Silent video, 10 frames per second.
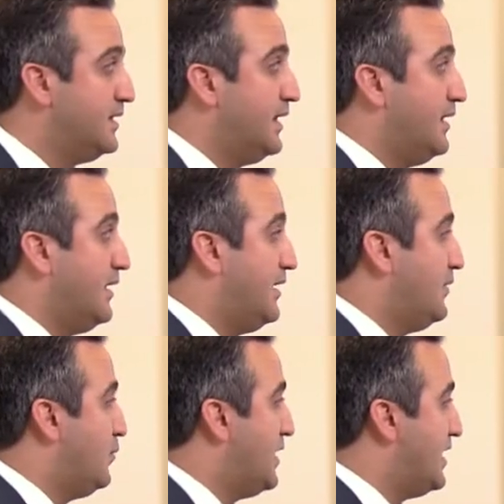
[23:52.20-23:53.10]
uh,
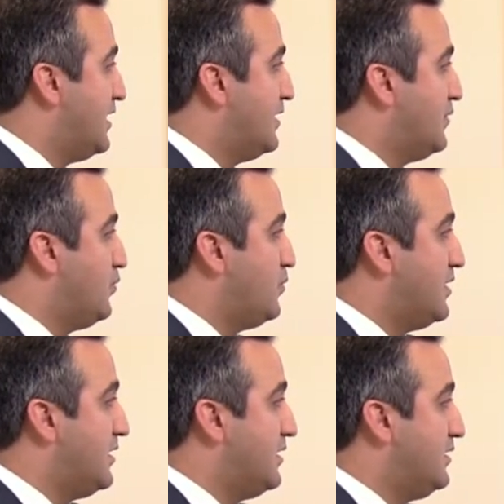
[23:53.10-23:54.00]
where
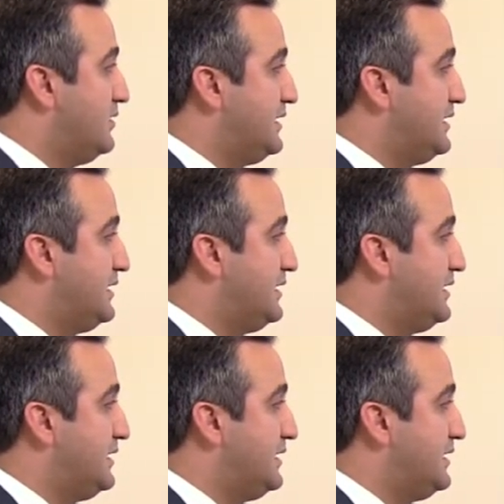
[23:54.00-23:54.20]
uh,